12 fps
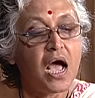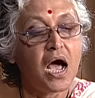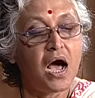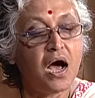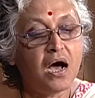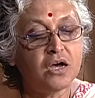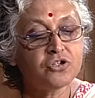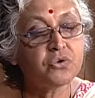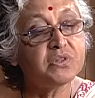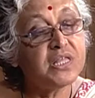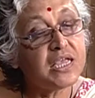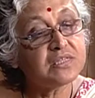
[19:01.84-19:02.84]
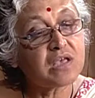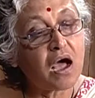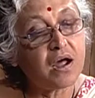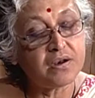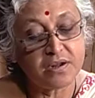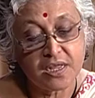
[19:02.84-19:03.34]
Uh, so these
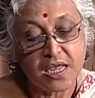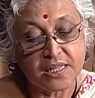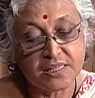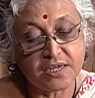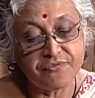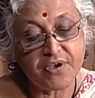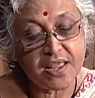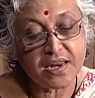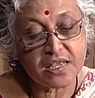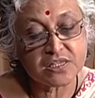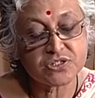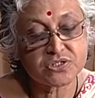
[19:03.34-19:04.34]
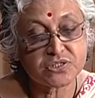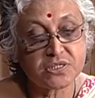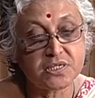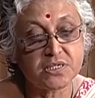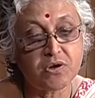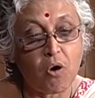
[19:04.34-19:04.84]
are the various
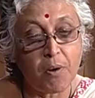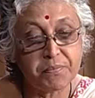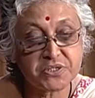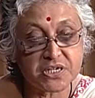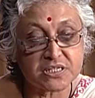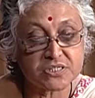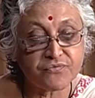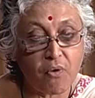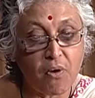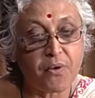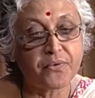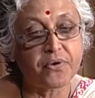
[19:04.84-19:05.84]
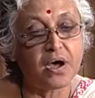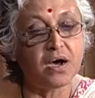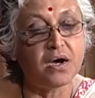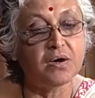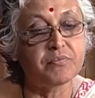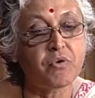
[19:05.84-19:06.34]
uh, options for
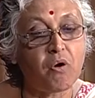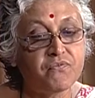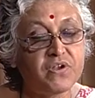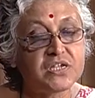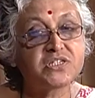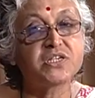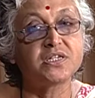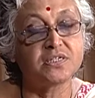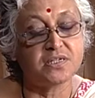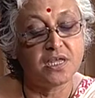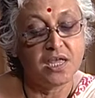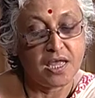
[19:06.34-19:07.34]
uh, non-fiction,